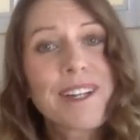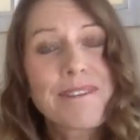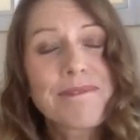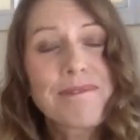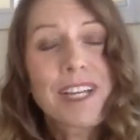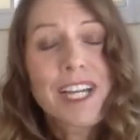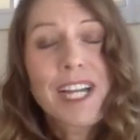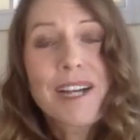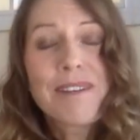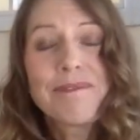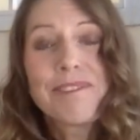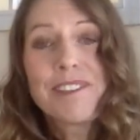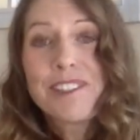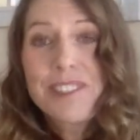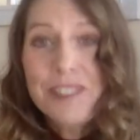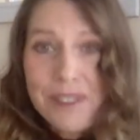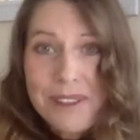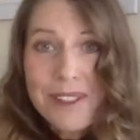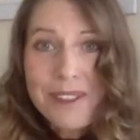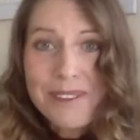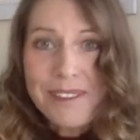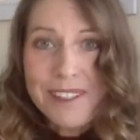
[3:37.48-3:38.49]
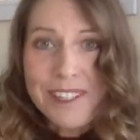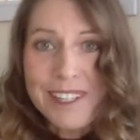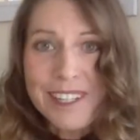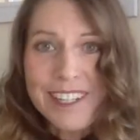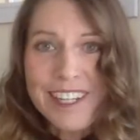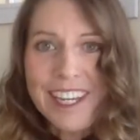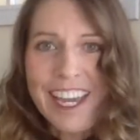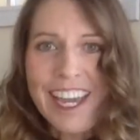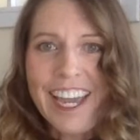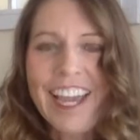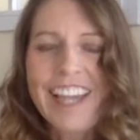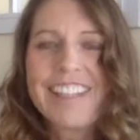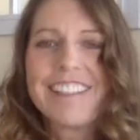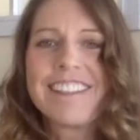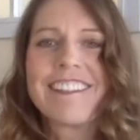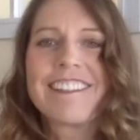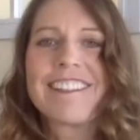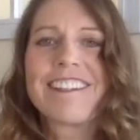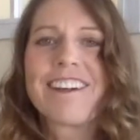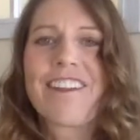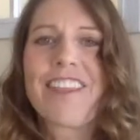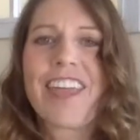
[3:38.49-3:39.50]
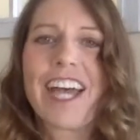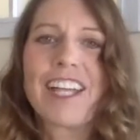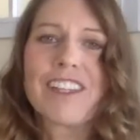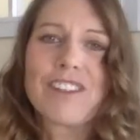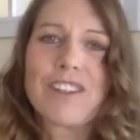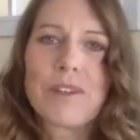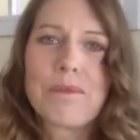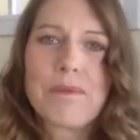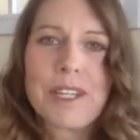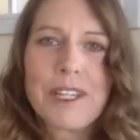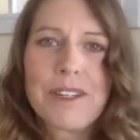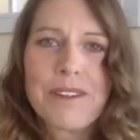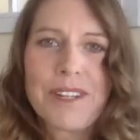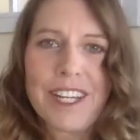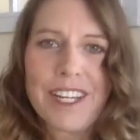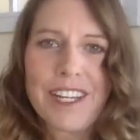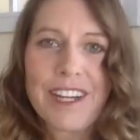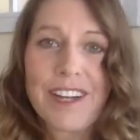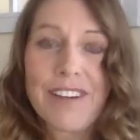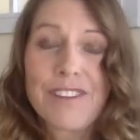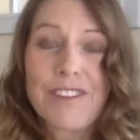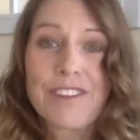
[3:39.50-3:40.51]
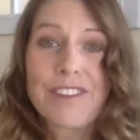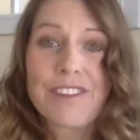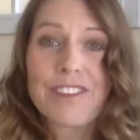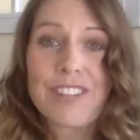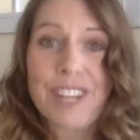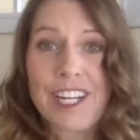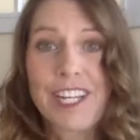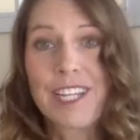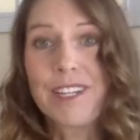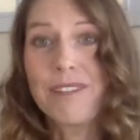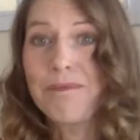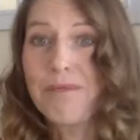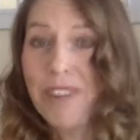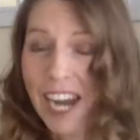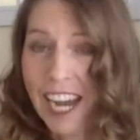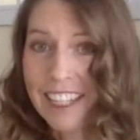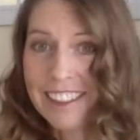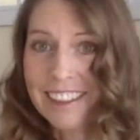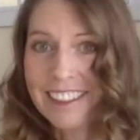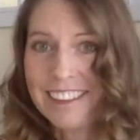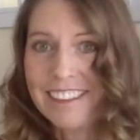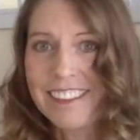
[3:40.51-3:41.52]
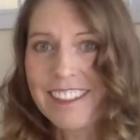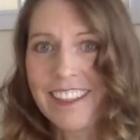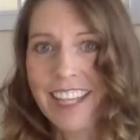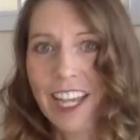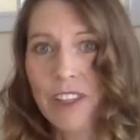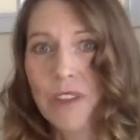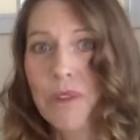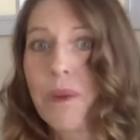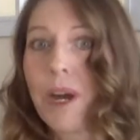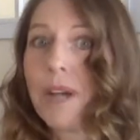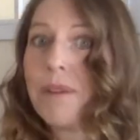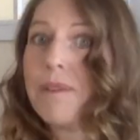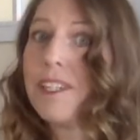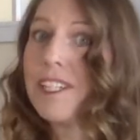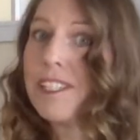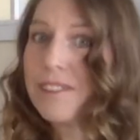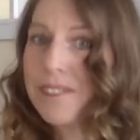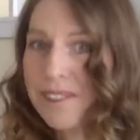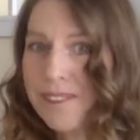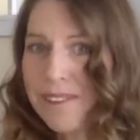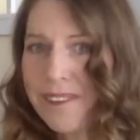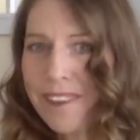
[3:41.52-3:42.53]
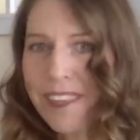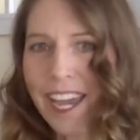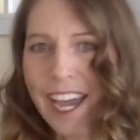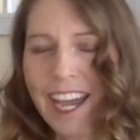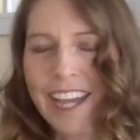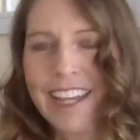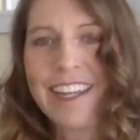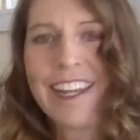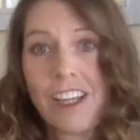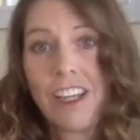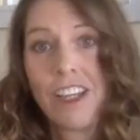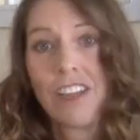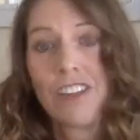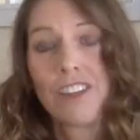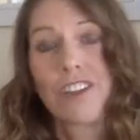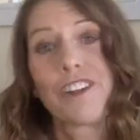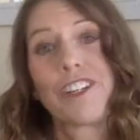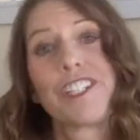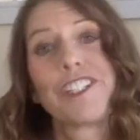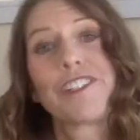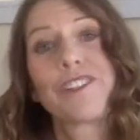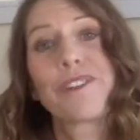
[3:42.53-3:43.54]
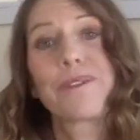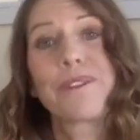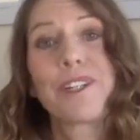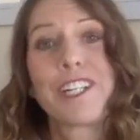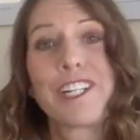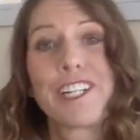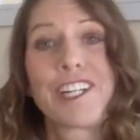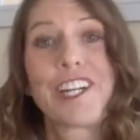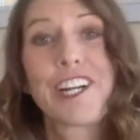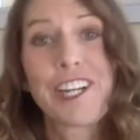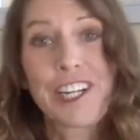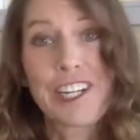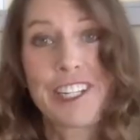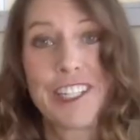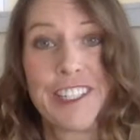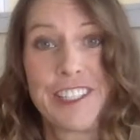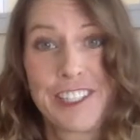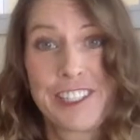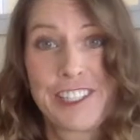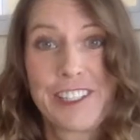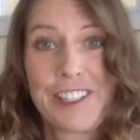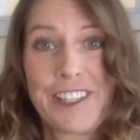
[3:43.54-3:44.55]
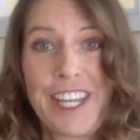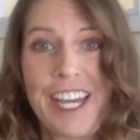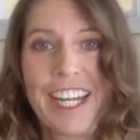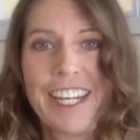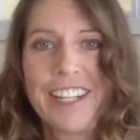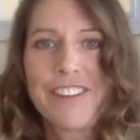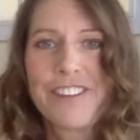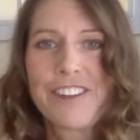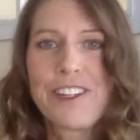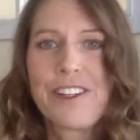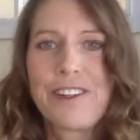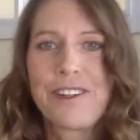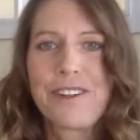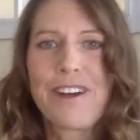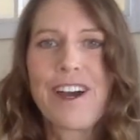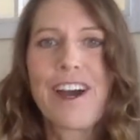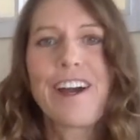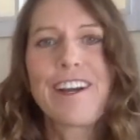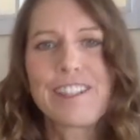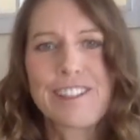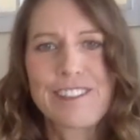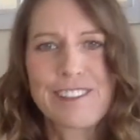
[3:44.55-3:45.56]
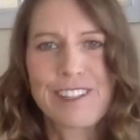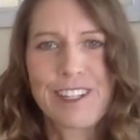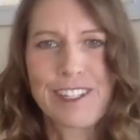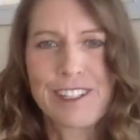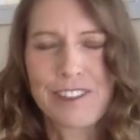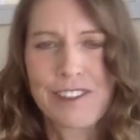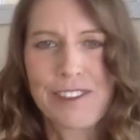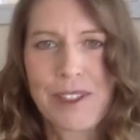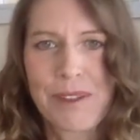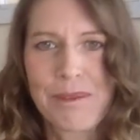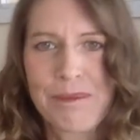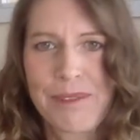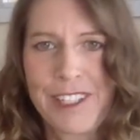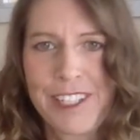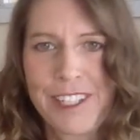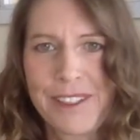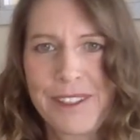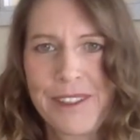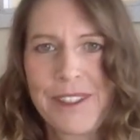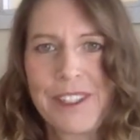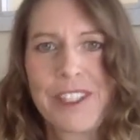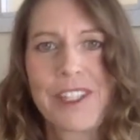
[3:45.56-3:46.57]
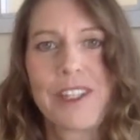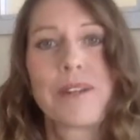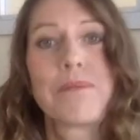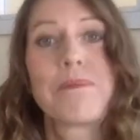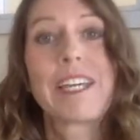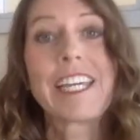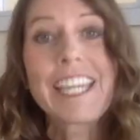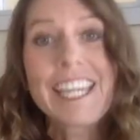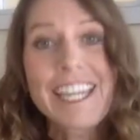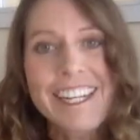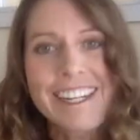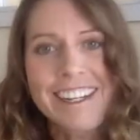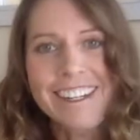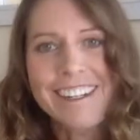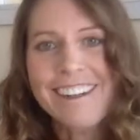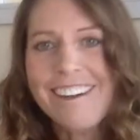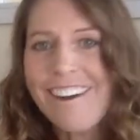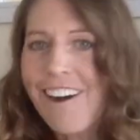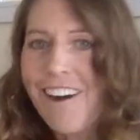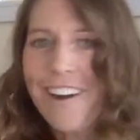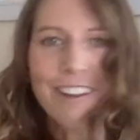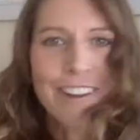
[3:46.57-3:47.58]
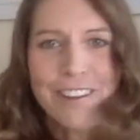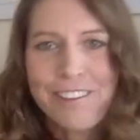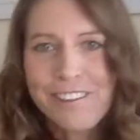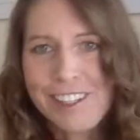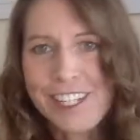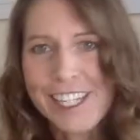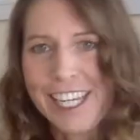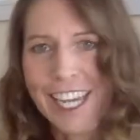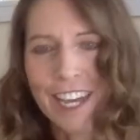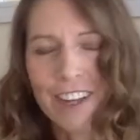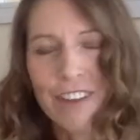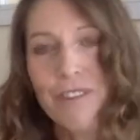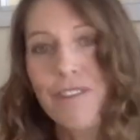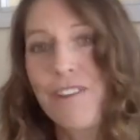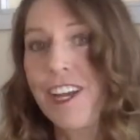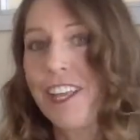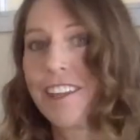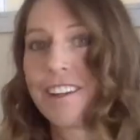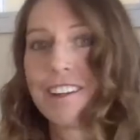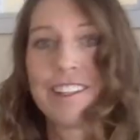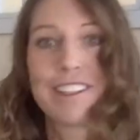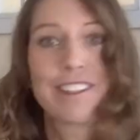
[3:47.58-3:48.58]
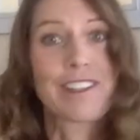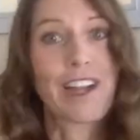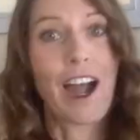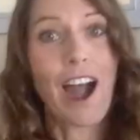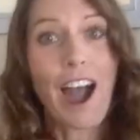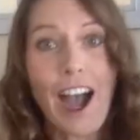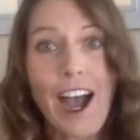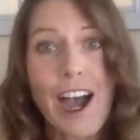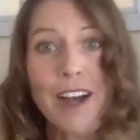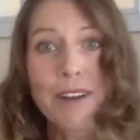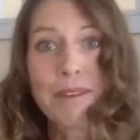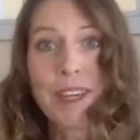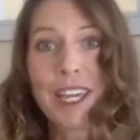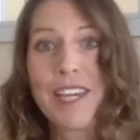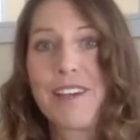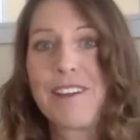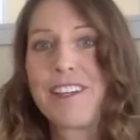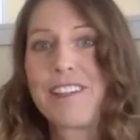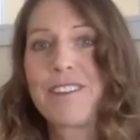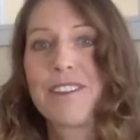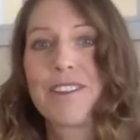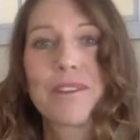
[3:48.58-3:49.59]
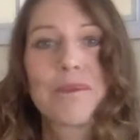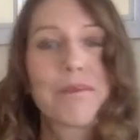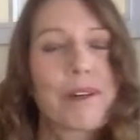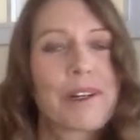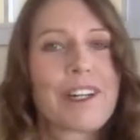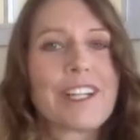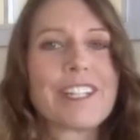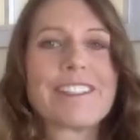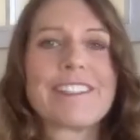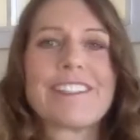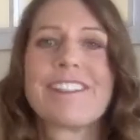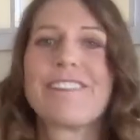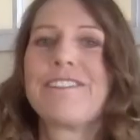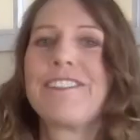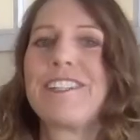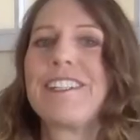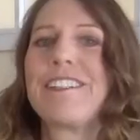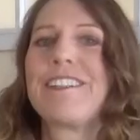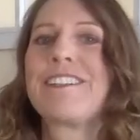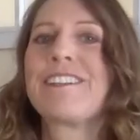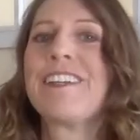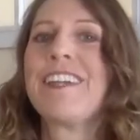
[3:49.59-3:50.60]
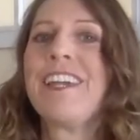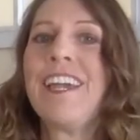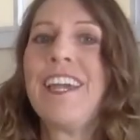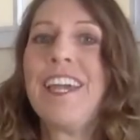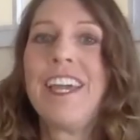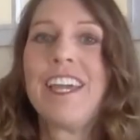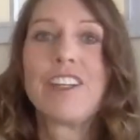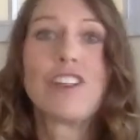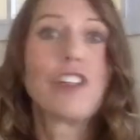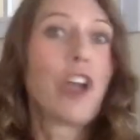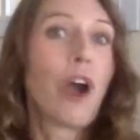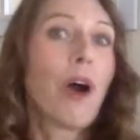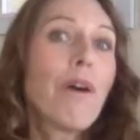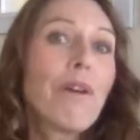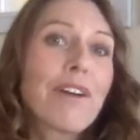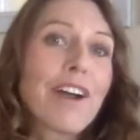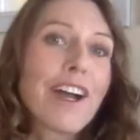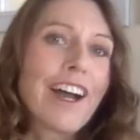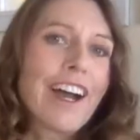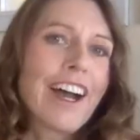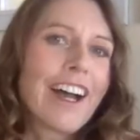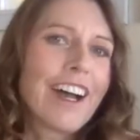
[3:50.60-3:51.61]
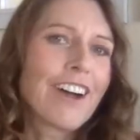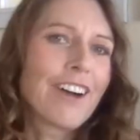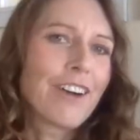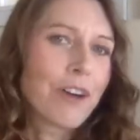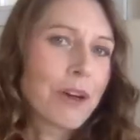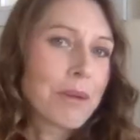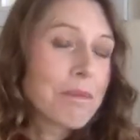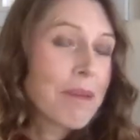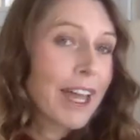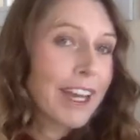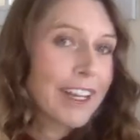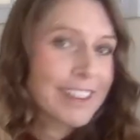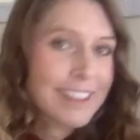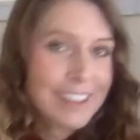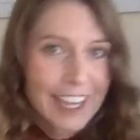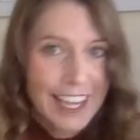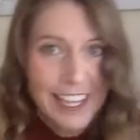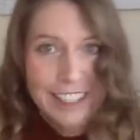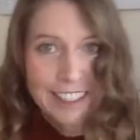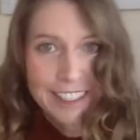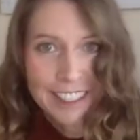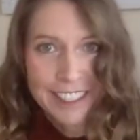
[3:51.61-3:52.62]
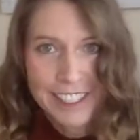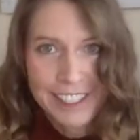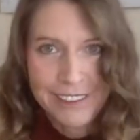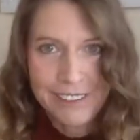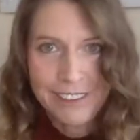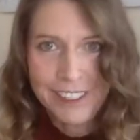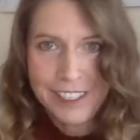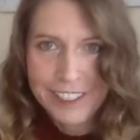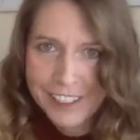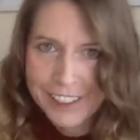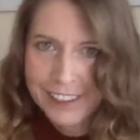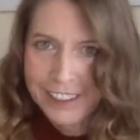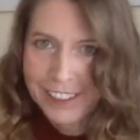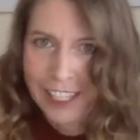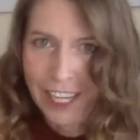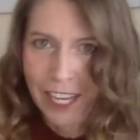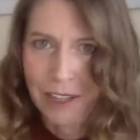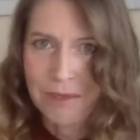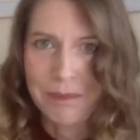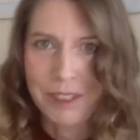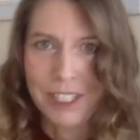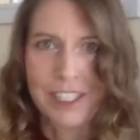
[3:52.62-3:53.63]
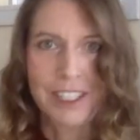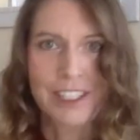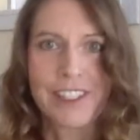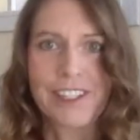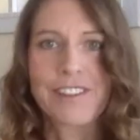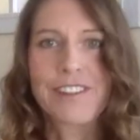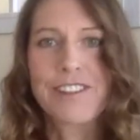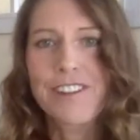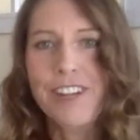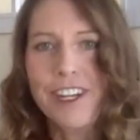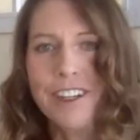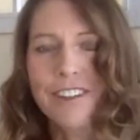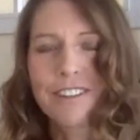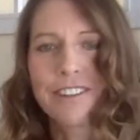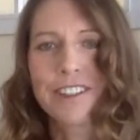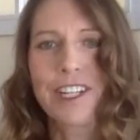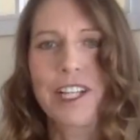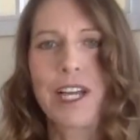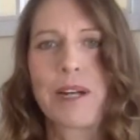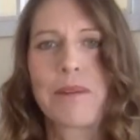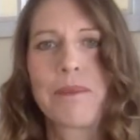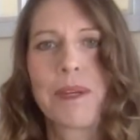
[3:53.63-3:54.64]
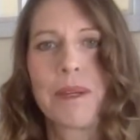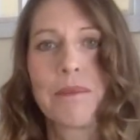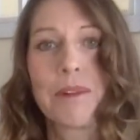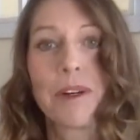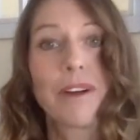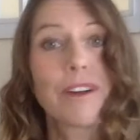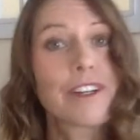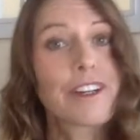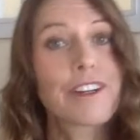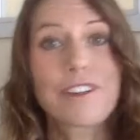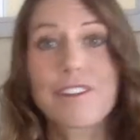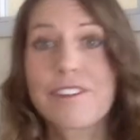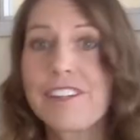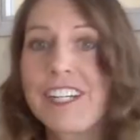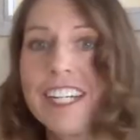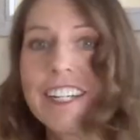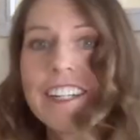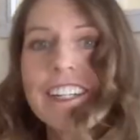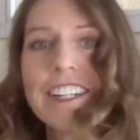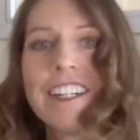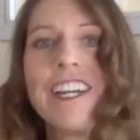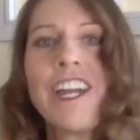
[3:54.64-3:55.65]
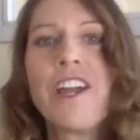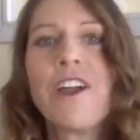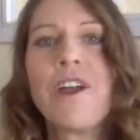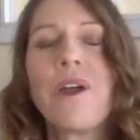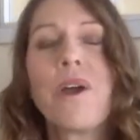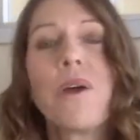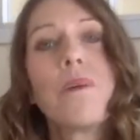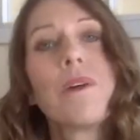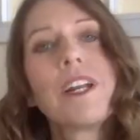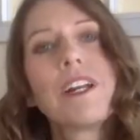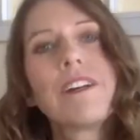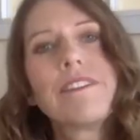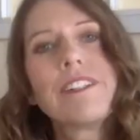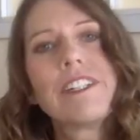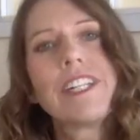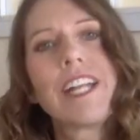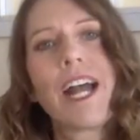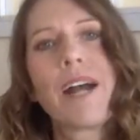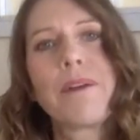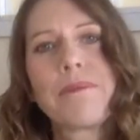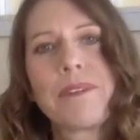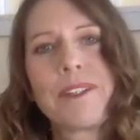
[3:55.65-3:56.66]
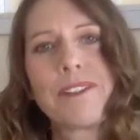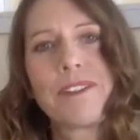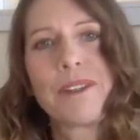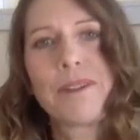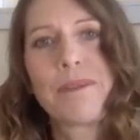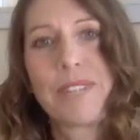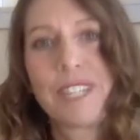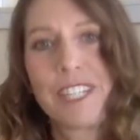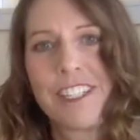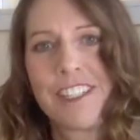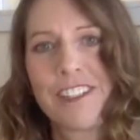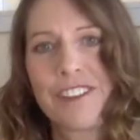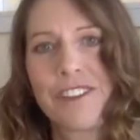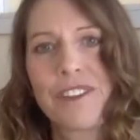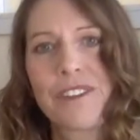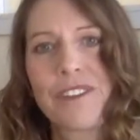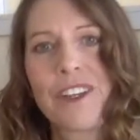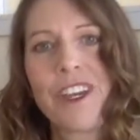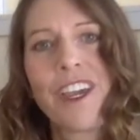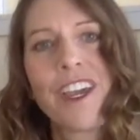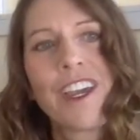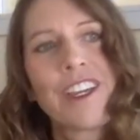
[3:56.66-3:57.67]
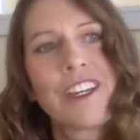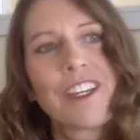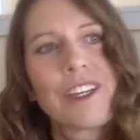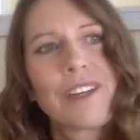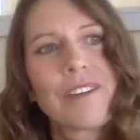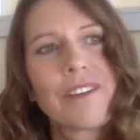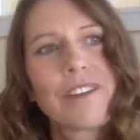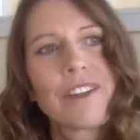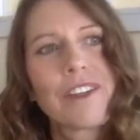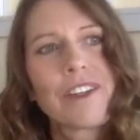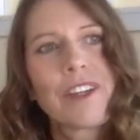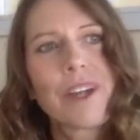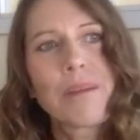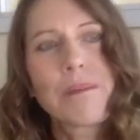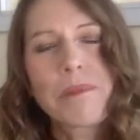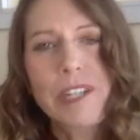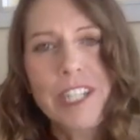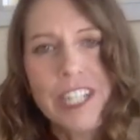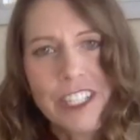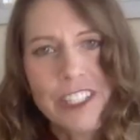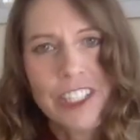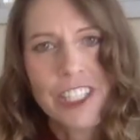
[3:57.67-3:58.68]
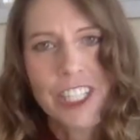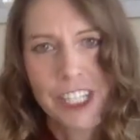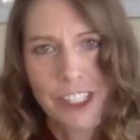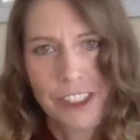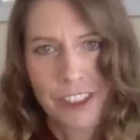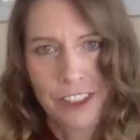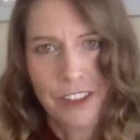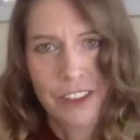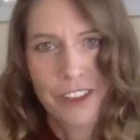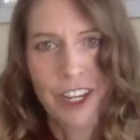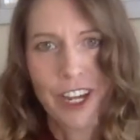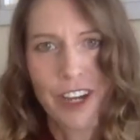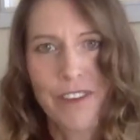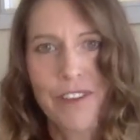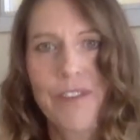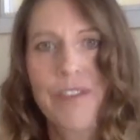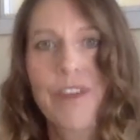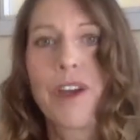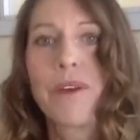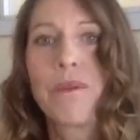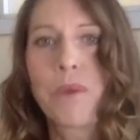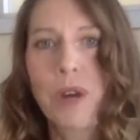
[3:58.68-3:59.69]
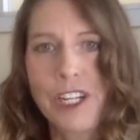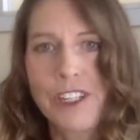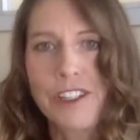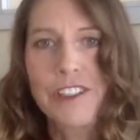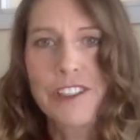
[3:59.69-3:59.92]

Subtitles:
become doable. And so that's the beauty of study and practice, and that's why we do that. So I just want to encourage you that if you are starting something new and you're a beginner all over again, whether it's a hobby, it's sport, if it's yoga or meditation, which can be a struggle for a lot of people, or a career, whatever it happens to be, just appreciate yourself and what you're